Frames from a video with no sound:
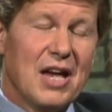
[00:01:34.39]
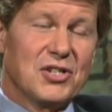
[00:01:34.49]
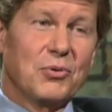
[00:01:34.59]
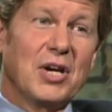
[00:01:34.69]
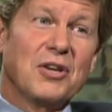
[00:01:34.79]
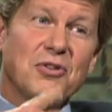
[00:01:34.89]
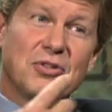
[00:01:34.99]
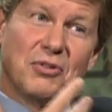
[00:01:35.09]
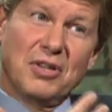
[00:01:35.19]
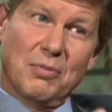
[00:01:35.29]
So he
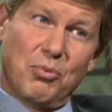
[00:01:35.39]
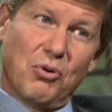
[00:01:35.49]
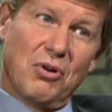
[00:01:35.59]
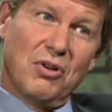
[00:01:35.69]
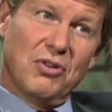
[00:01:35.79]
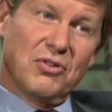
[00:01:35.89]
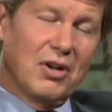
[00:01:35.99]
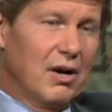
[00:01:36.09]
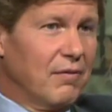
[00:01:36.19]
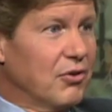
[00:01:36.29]
understood the importance
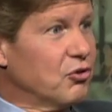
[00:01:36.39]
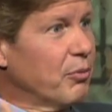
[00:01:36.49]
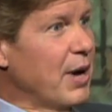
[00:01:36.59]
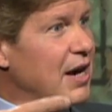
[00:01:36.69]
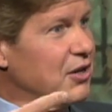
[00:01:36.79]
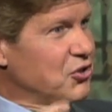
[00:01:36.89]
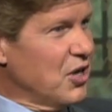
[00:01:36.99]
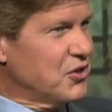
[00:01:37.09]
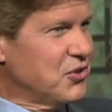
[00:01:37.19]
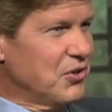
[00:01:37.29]
of the dramatic
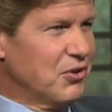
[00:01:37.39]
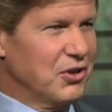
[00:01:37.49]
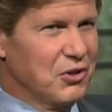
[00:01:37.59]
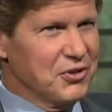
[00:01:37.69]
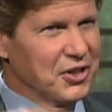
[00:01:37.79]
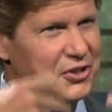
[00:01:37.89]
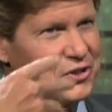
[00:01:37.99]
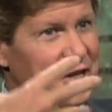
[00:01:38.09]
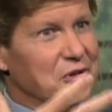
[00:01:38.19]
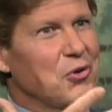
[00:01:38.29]
gesture and using a
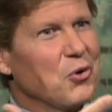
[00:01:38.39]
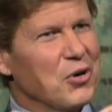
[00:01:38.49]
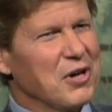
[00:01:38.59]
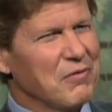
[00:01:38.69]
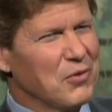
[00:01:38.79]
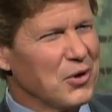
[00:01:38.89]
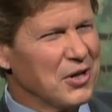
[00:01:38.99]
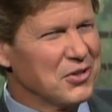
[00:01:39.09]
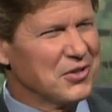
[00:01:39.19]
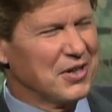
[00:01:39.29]
stentorian
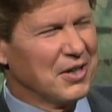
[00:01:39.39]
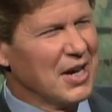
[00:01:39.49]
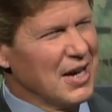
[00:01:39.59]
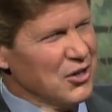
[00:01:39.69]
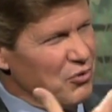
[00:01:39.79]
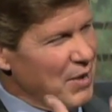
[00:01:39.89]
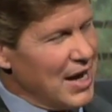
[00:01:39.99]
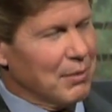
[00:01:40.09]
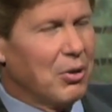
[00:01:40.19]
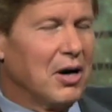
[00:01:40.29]
voice and
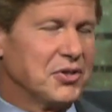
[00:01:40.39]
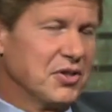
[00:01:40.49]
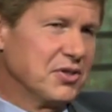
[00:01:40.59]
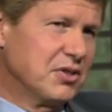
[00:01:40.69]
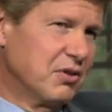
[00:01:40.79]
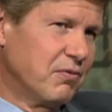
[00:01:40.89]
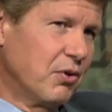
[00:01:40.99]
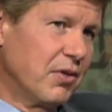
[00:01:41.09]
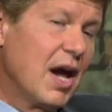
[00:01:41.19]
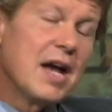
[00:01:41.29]
dramatic pauses and so
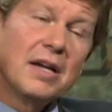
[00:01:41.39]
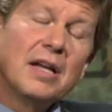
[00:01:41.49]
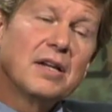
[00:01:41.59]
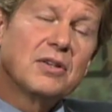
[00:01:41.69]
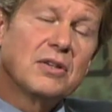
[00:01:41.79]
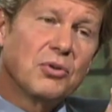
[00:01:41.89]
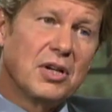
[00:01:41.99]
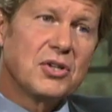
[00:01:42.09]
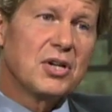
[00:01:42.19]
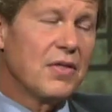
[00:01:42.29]
forth. And in a
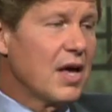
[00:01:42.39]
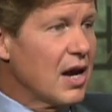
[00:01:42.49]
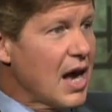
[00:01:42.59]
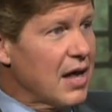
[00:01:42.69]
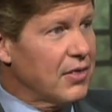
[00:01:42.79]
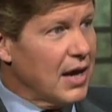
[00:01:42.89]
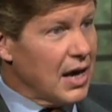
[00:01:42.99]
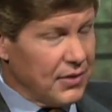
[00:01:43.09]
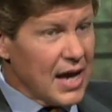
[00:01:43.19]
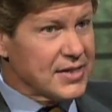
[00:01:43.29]
tradition that had,
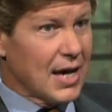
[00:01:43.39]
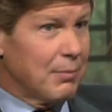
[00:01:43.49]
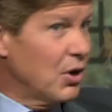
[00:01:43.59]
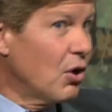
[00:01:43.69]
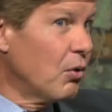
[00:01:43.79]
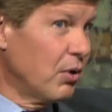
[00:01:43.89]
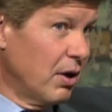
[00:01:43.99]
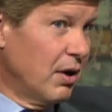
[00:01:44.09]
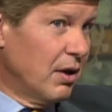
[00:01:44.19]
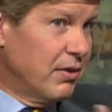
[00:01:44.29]
at that time, no
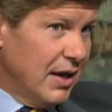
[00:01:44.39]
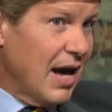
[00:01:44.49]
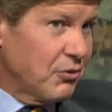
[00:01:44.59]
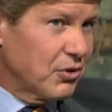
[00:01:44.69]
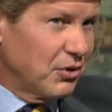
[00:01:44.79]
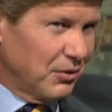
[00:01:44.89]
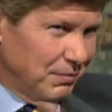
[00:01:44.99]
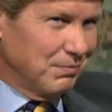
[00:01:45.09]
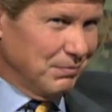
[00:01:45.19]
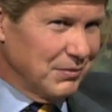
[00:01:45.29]

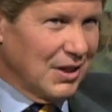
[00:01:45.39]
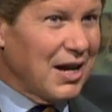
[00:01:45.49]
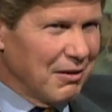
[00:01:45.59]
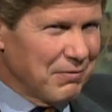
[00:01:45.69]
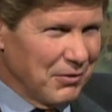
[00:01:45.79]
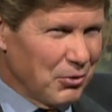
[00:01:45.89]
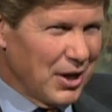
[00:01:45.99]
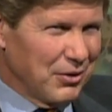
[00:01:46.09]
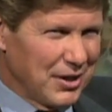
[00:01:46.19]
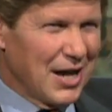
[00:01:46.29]
theatrical life, no
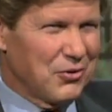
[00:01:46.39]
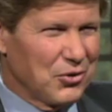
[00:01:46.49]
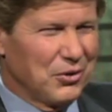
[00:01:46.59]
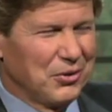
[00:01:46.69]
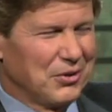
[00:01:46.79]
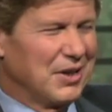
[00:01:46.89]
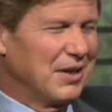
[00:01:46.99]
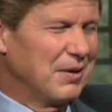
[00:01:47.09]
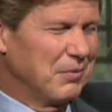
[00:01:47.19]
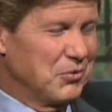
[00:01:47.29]

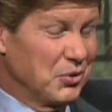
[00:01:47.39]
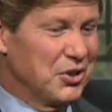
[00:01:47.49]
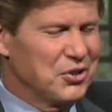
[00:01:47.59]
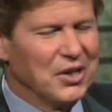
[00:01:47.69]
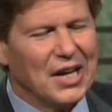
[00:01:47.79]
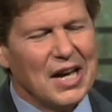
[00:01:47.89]
theatrical tradition.